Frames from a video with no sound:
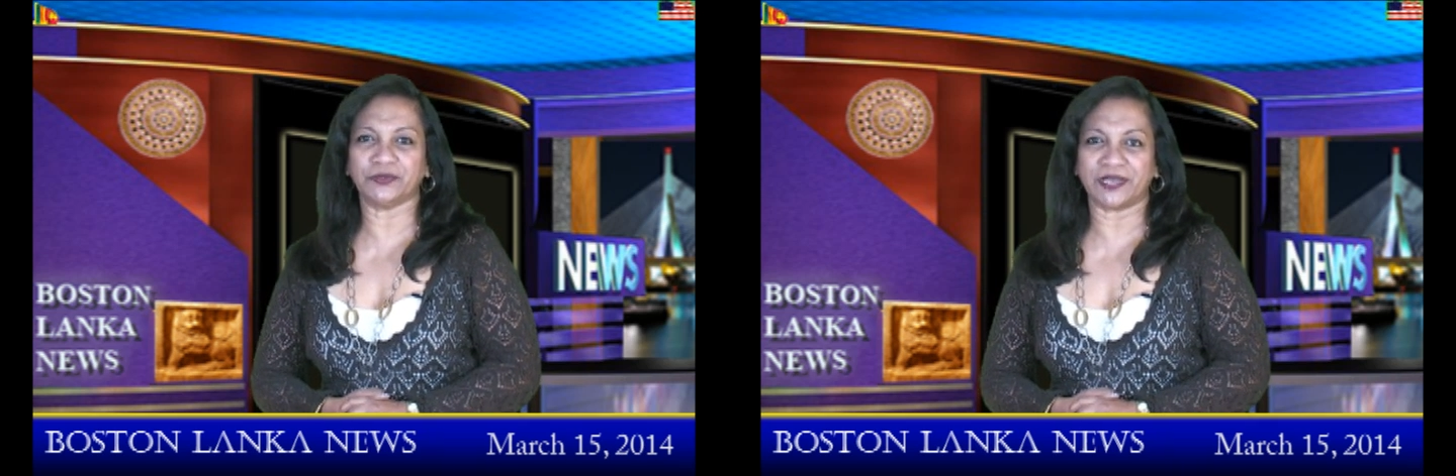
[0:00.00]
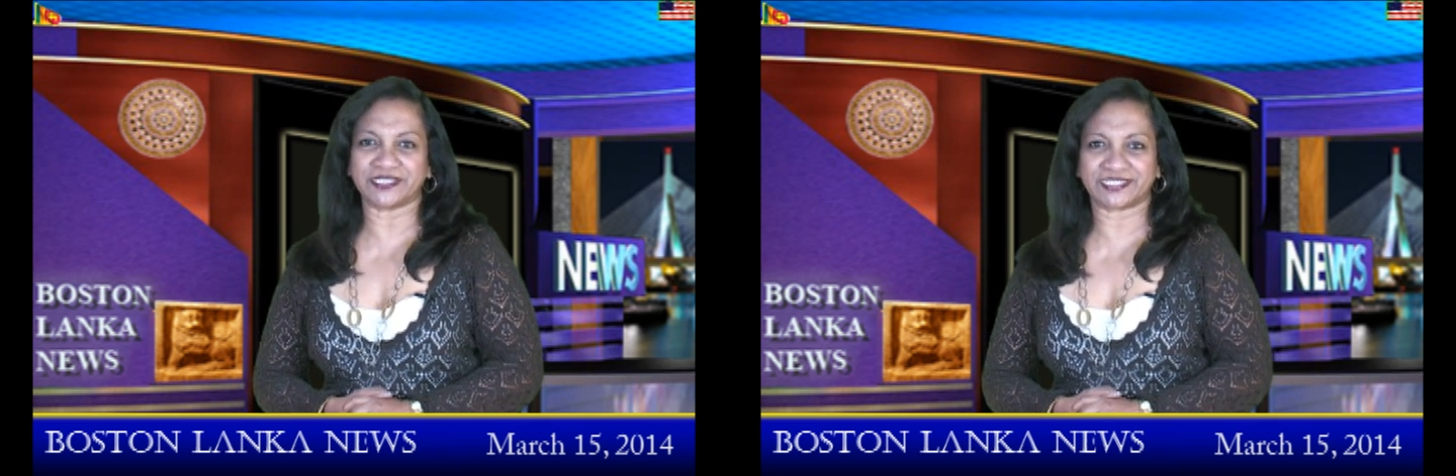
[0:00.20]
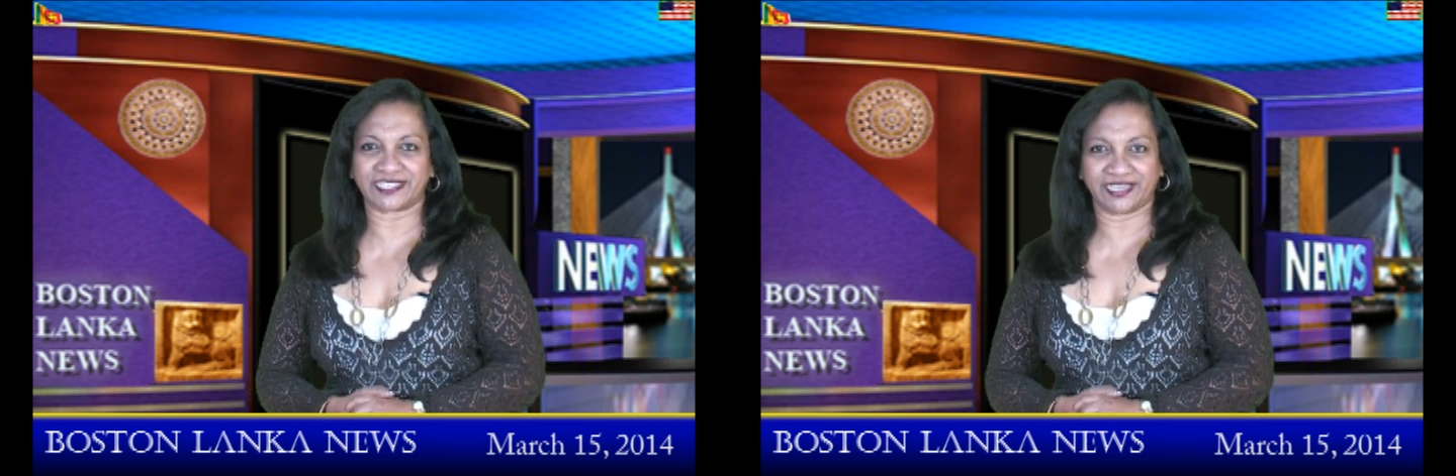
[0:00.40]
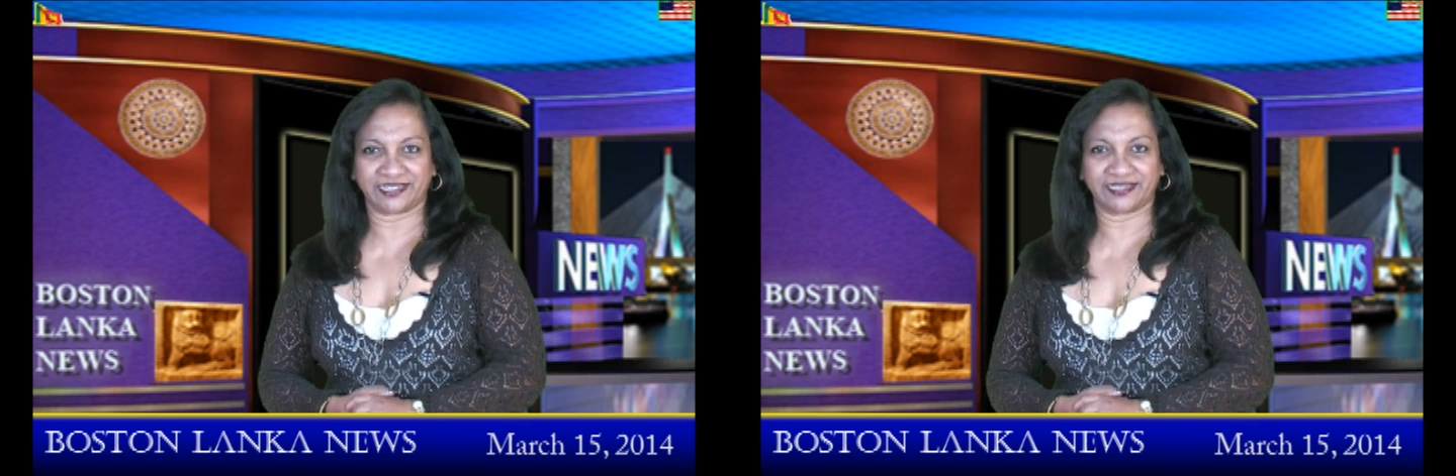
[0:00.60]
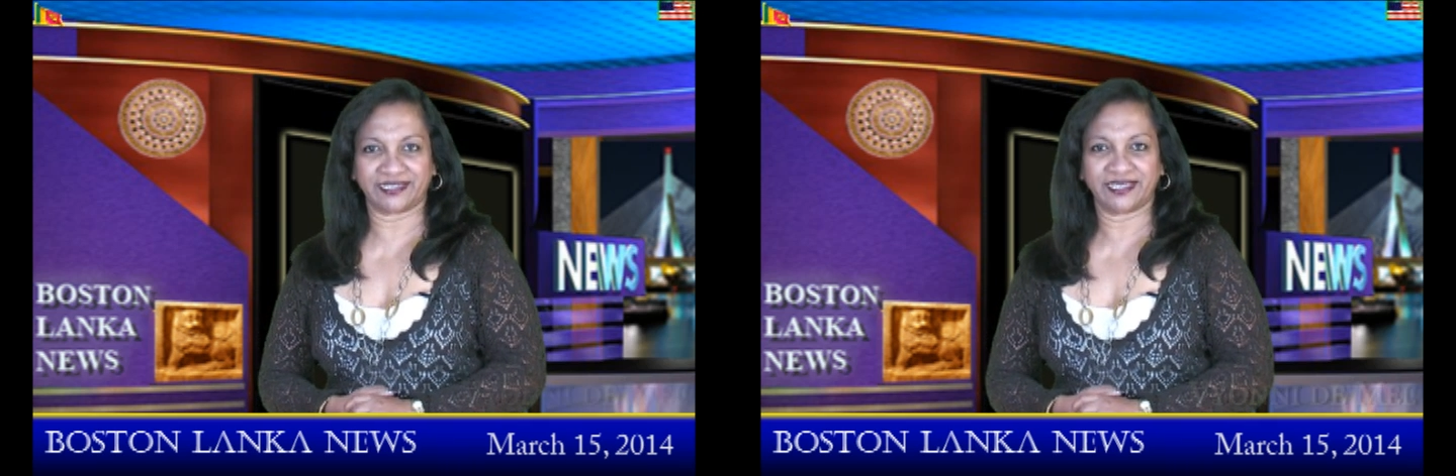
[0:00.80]

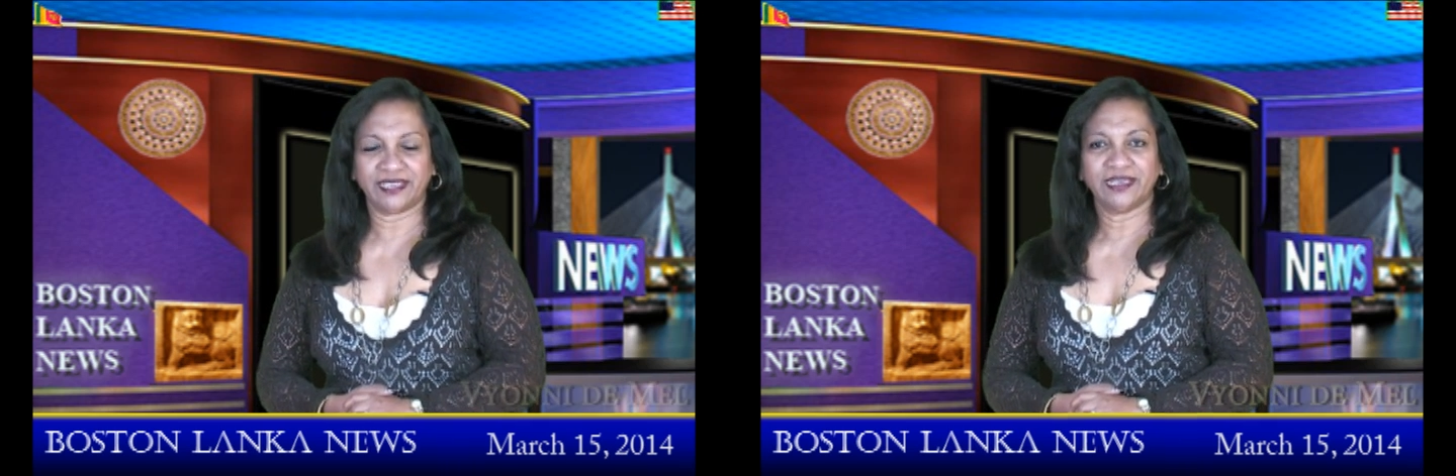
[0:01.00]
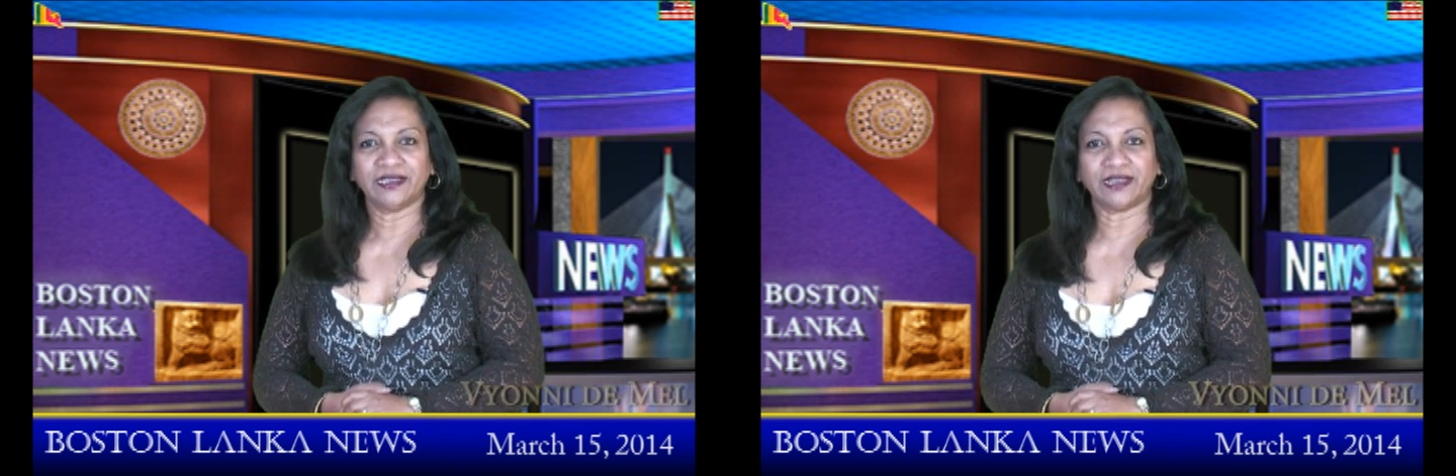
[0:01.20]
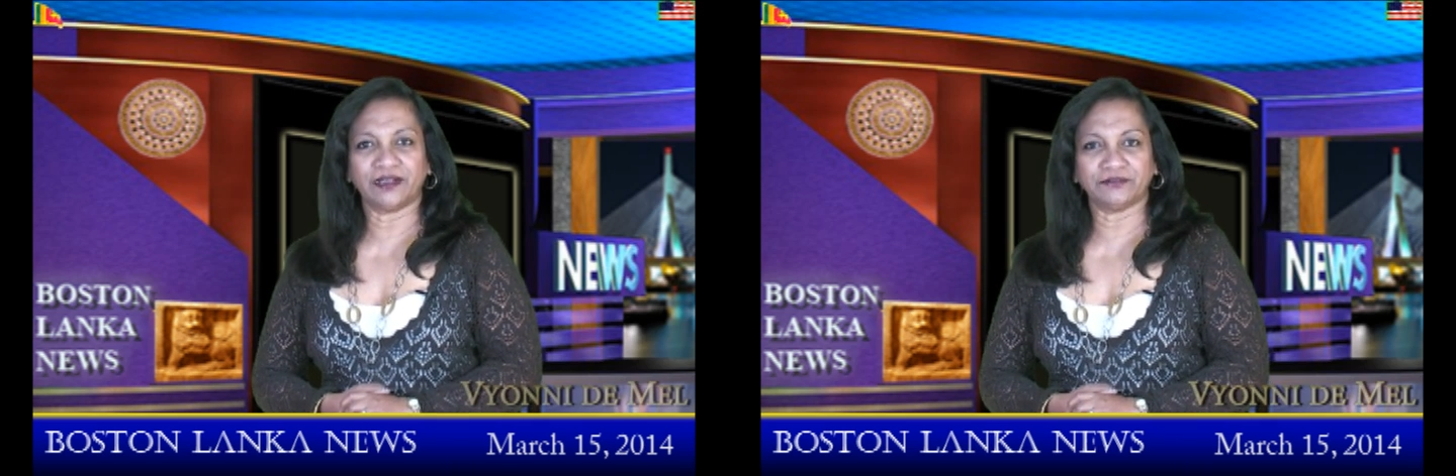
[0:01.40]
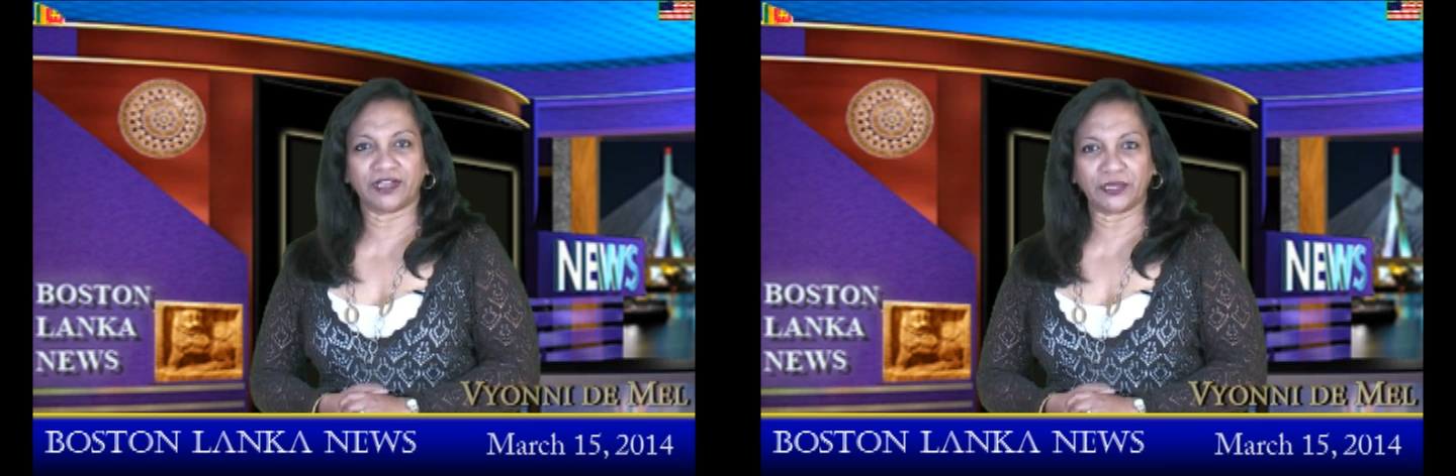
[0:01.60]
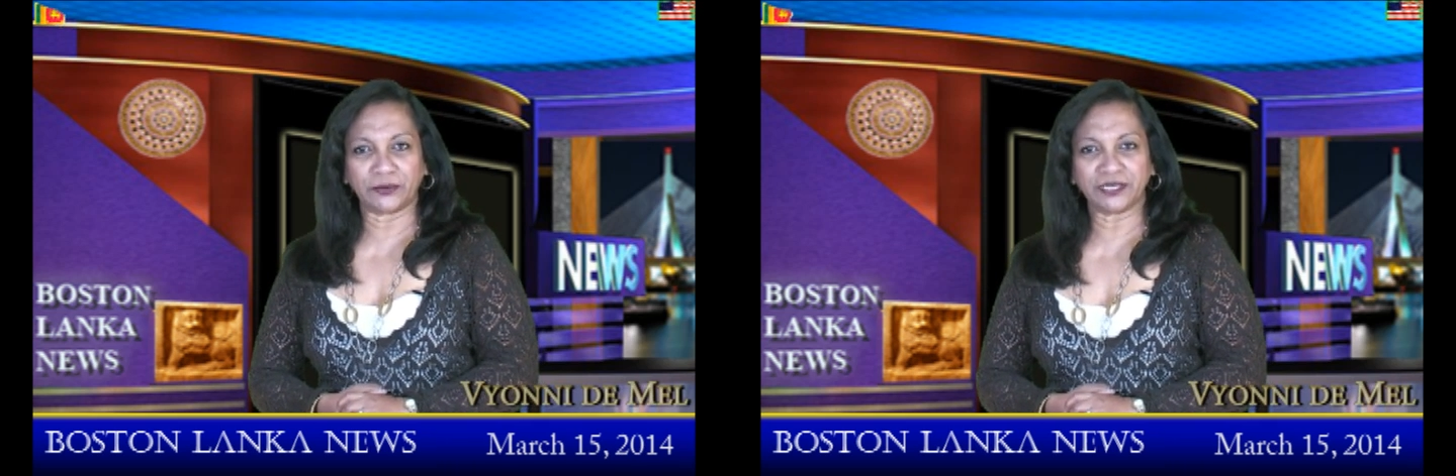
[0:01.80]
USA. I'm
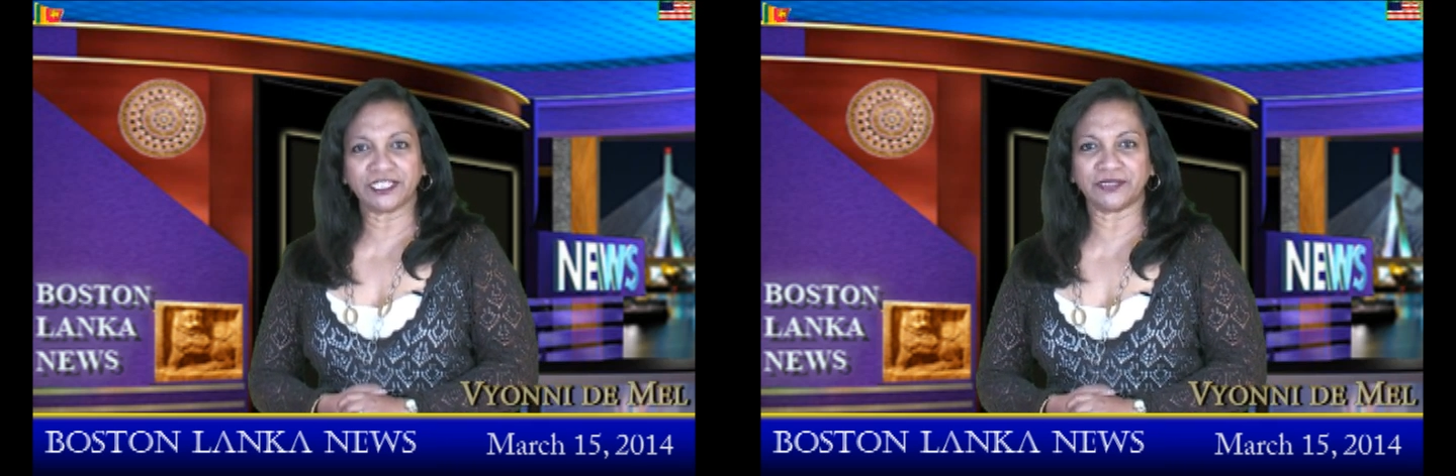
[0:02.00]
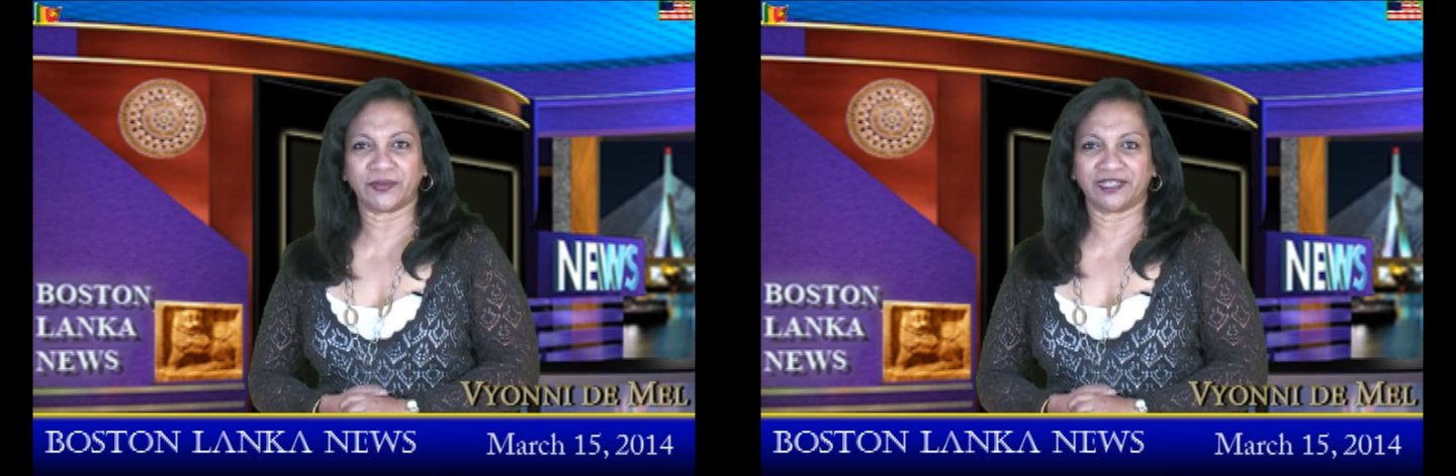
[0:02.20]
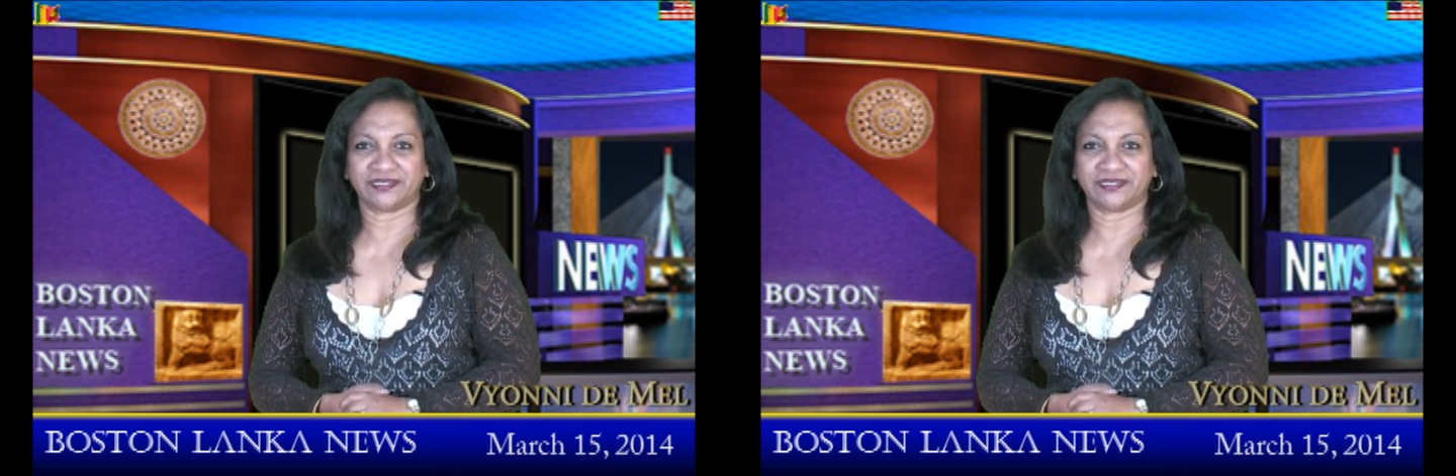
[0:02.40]
Vayoni Dimel.